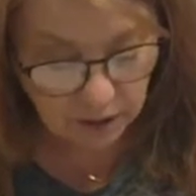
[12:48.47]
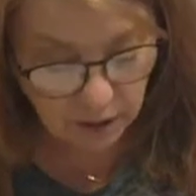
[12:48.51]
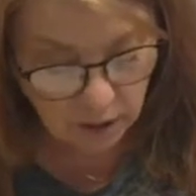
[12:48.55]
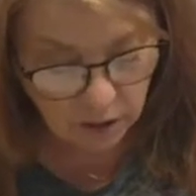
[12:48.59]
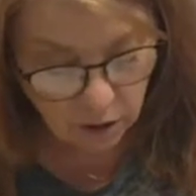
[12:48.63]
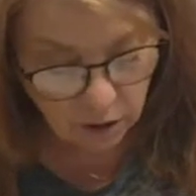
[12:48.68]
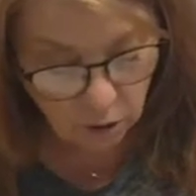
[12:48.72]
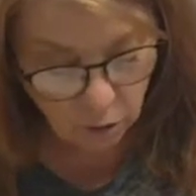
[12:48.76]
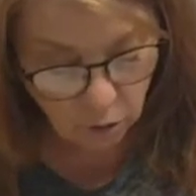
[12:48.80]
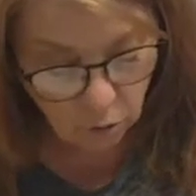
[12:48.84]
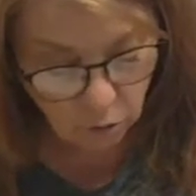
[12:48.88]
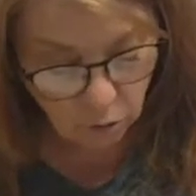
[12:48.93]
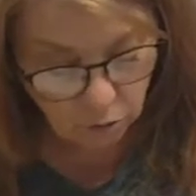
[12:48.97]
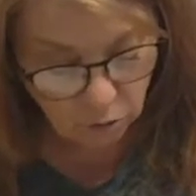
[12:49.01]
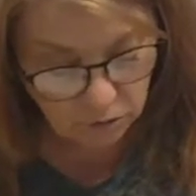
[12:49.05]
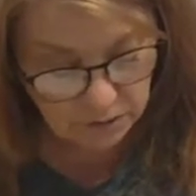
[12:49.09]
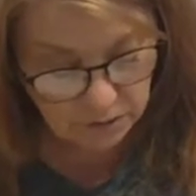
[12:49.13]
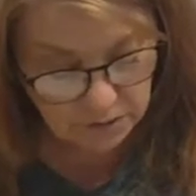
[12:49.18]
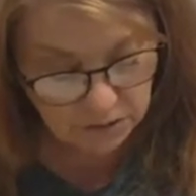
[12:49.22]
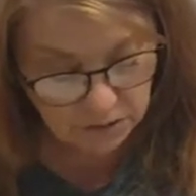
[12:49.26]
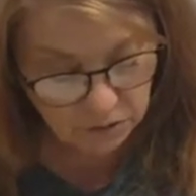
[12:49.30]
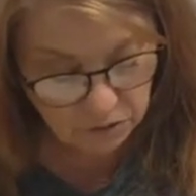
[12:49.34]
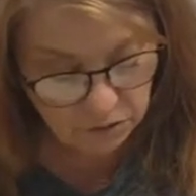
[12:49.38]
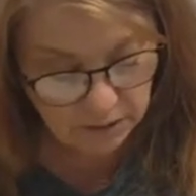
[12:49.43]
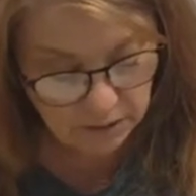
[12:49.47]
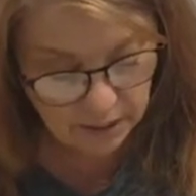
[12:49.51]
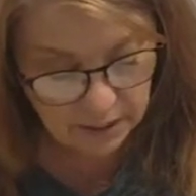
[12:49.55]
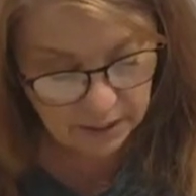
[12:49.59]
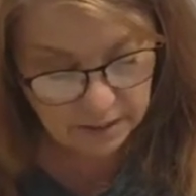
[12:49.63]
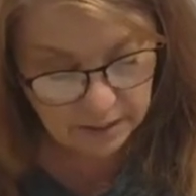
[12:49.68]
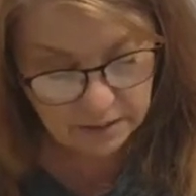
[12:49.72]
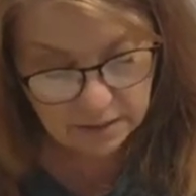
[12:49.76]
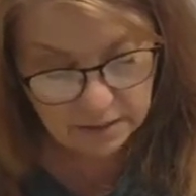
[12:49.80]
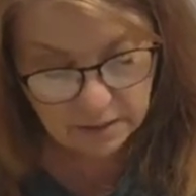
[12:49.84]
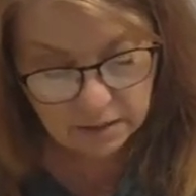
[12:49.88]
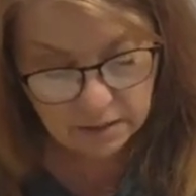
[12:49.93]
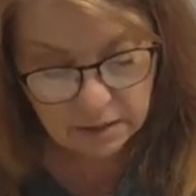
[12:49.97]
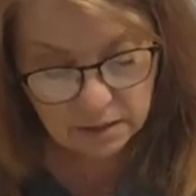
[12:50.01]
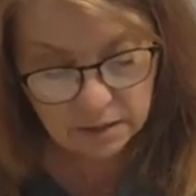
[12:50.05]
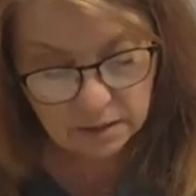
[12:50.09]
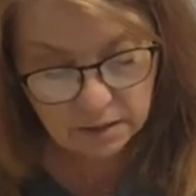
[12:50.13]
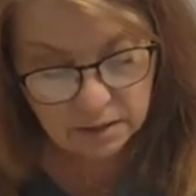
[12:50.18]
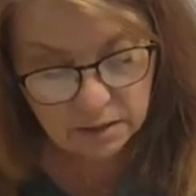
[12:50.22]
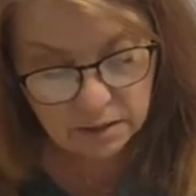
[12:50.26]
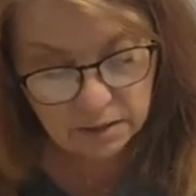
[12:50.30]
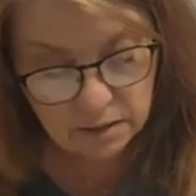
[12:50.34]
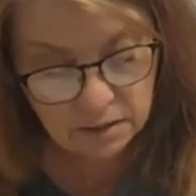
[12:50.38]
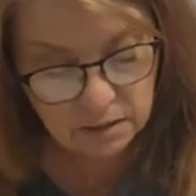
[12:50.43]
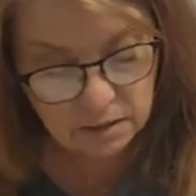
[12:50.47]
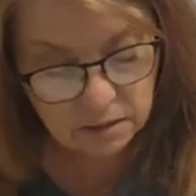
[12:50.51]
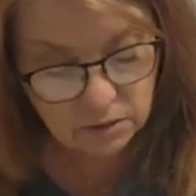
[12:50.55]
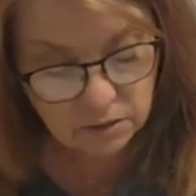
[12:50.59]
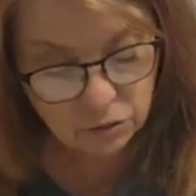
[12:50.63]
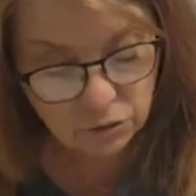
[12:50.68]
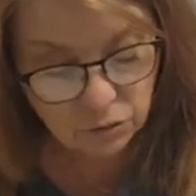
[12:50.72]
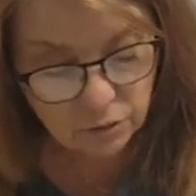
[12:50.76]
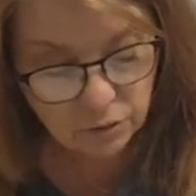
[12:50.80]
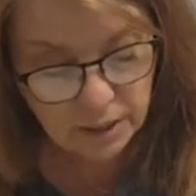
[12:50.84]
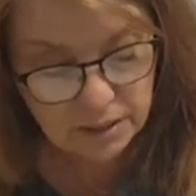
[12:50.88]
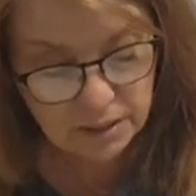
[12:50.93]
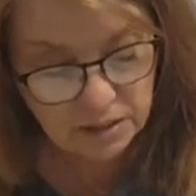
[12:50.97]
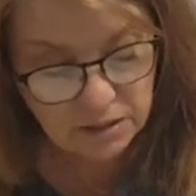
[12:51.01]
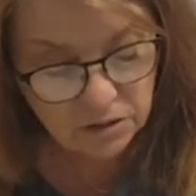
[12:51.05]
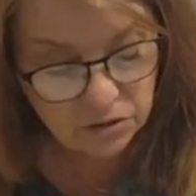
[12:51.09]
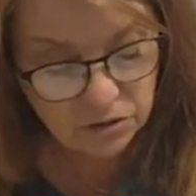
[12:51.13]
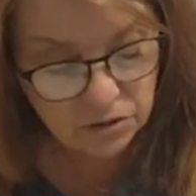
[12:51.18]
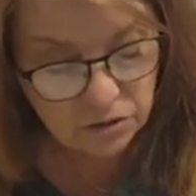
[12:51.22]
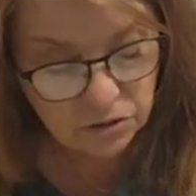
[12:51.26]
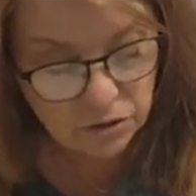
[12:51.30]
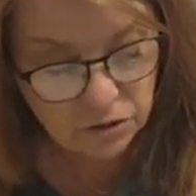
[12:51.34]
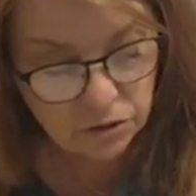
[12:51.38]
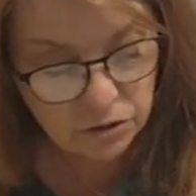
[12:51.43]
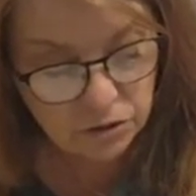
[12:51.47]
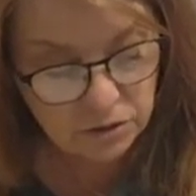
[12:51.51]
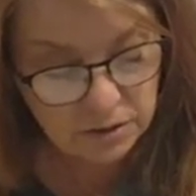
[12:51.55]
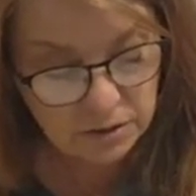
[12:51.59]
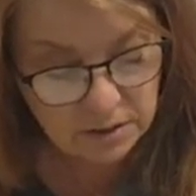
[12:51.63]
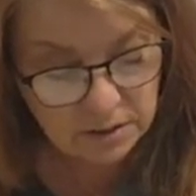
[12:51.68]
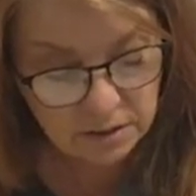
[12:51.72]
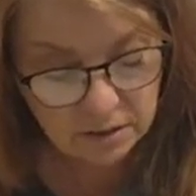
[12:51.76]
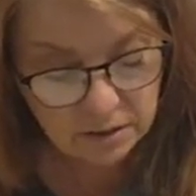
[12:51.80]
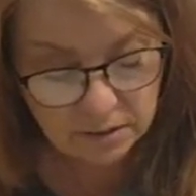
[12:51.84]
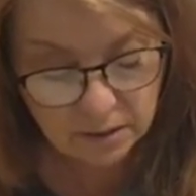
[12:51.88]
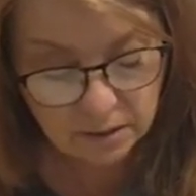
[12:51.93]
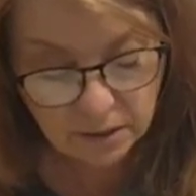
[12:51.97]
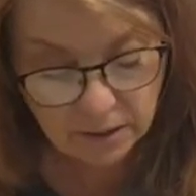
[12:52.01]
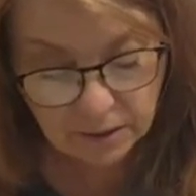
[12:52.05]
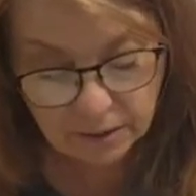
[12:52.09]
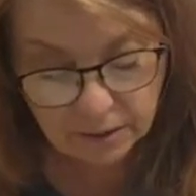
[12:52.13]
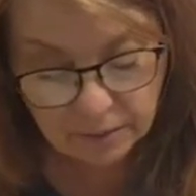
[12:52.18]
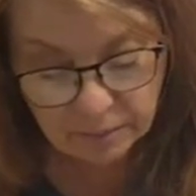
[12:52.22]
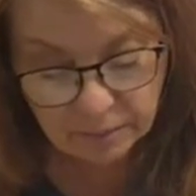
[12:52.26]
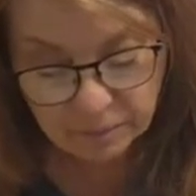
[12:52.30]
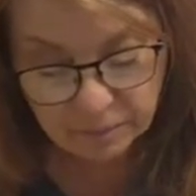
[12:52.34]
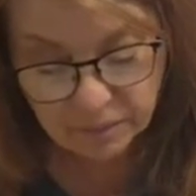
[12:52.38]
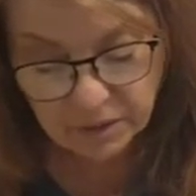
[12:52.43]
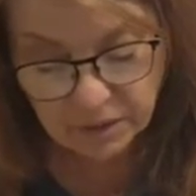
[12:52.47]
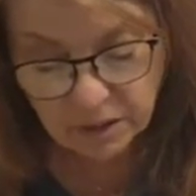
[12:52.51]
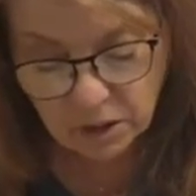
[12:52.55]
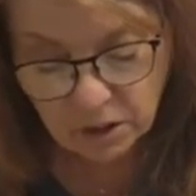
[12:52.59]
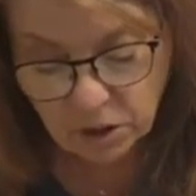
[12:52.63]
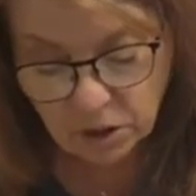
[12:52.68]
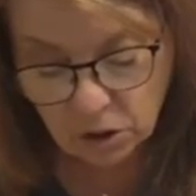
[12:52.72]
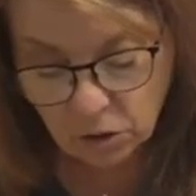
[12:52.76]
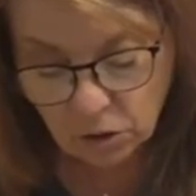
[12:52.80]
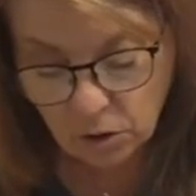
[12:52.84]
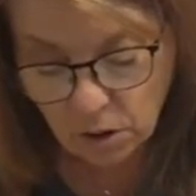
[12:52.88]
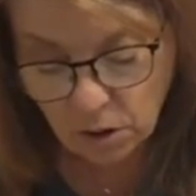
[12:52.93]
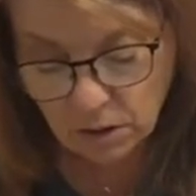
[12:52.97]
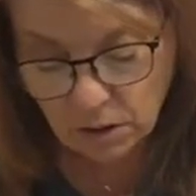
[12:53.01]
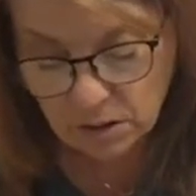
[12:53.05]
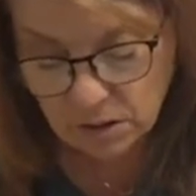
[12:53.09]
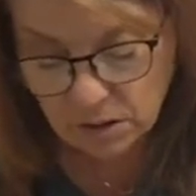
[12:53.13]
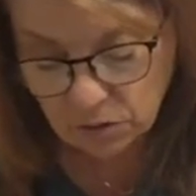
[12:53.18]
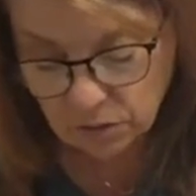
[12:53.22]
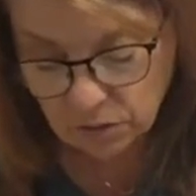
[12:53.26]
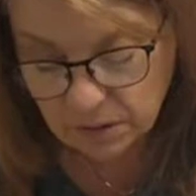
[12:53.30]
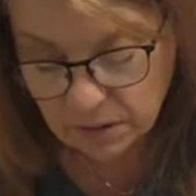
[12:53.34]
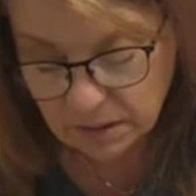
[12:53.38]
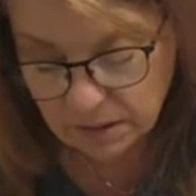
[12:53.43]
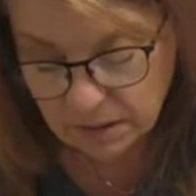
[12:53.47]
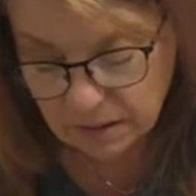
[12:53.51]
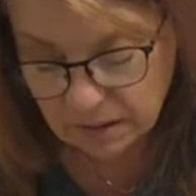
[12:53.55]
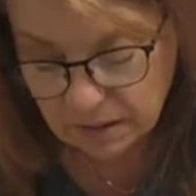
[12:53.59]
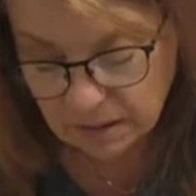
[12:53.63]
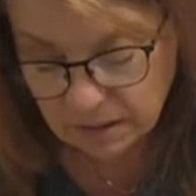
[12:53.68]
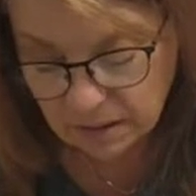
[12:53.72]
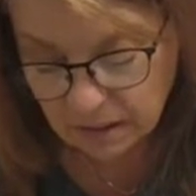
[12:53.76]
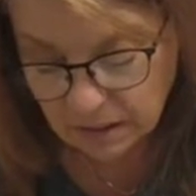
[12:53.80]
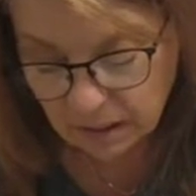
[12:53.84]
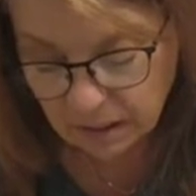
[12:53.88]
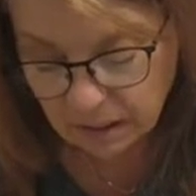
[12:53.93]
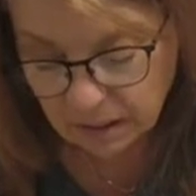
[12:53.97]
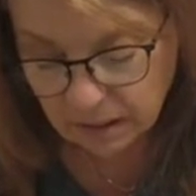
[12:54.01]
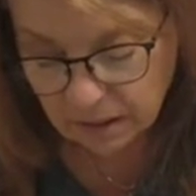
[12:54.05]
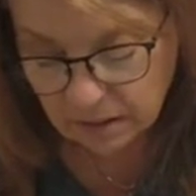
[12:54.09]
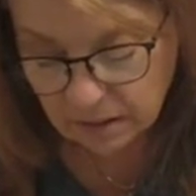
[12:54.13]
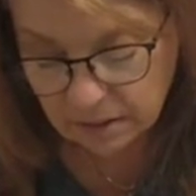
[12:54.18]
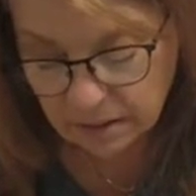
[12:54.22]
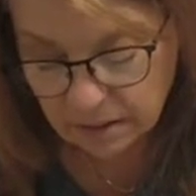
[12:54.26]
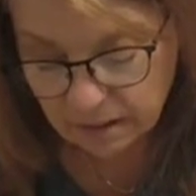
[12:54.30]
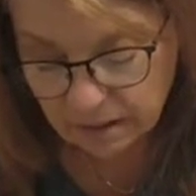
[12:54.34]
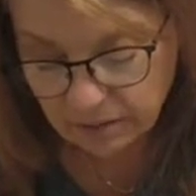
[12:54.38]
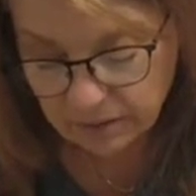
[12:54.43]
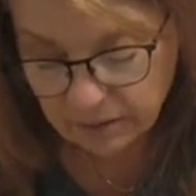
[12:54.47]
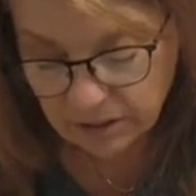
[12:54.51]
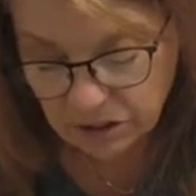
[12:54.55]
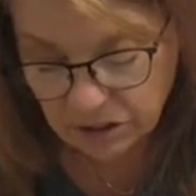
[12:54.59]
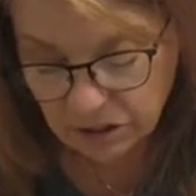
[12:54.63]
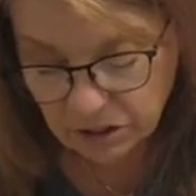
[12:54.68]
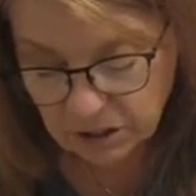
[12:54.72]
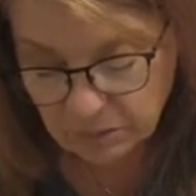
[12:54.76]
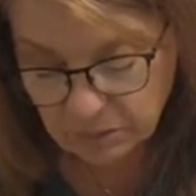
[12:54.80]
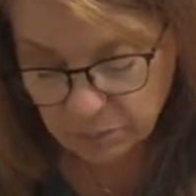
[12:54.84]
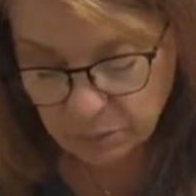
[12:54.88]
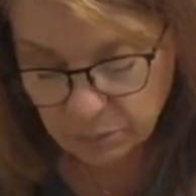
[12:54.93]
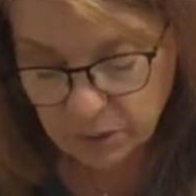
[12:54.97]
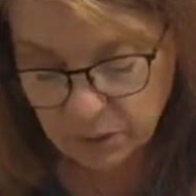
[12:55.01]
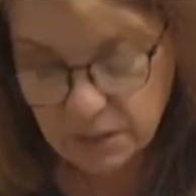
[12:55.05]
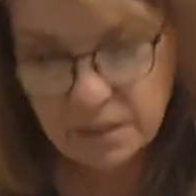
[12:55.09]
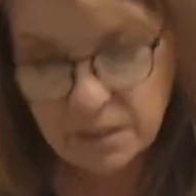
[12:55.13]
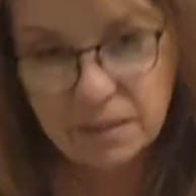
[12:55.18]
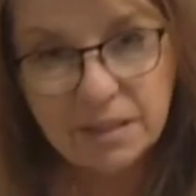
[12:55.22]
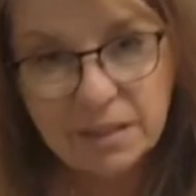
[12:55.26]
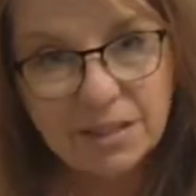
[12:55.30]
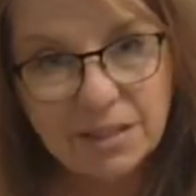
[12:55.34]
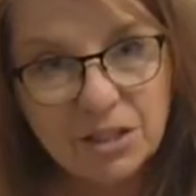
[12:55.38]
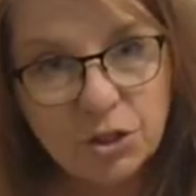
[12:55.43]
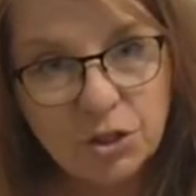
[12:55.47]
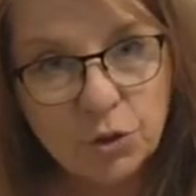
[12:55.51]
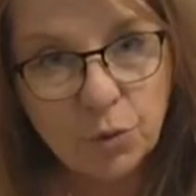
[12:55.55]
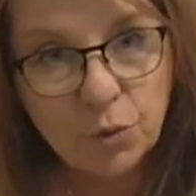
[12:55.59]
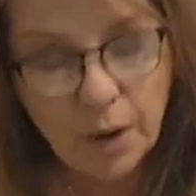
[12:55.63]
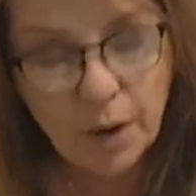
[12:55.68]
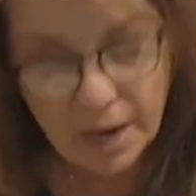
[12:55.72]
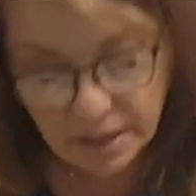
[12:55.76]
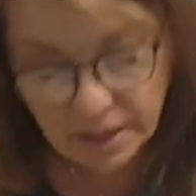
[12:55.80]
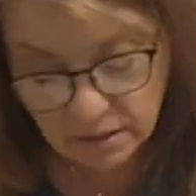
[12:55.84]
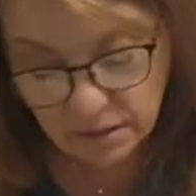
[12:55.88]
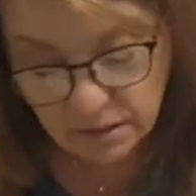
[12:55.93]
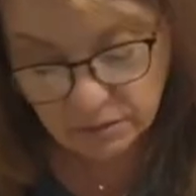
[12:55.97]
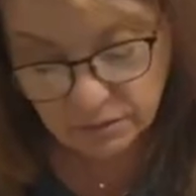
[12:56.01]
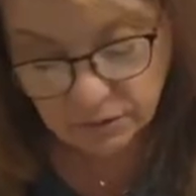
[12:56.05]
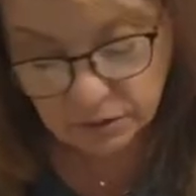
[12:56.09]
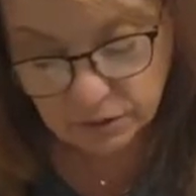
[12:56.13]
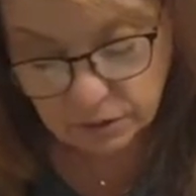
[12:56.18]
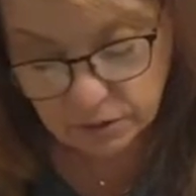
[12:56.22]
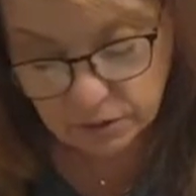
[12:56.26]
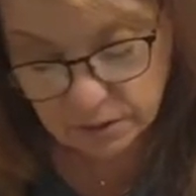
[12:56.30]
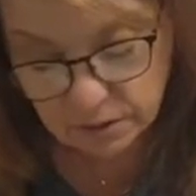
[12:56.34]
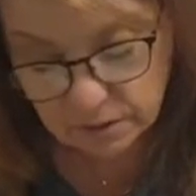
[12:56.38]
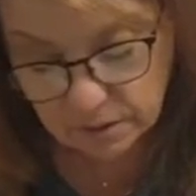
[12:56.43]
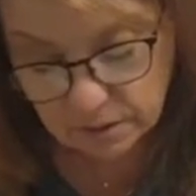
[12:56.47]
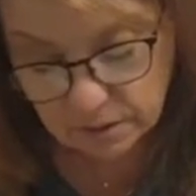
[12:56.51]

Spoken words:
old suitcases and dressers and, you know, all sorts of neat things. And then she puts these transfers